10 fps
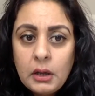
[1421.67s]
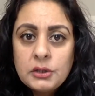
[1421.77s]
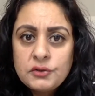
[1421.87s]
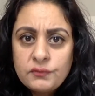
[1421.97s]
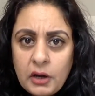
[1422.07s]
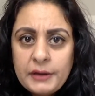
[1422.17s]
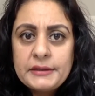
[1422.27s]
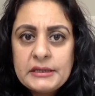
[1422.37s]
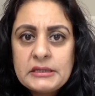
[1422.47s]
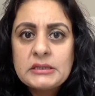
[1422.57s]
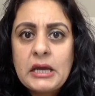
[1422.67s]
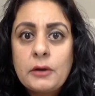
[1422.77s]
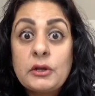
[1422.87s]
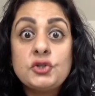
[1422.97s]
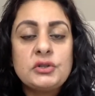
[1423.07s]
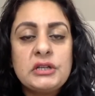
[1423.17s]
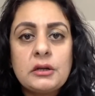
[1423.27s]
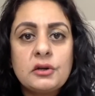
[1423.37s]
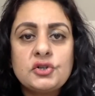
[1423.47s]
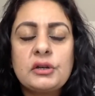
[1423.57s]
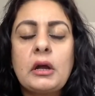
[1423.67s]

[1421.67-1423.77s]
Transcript: to write these down as you're decluttering.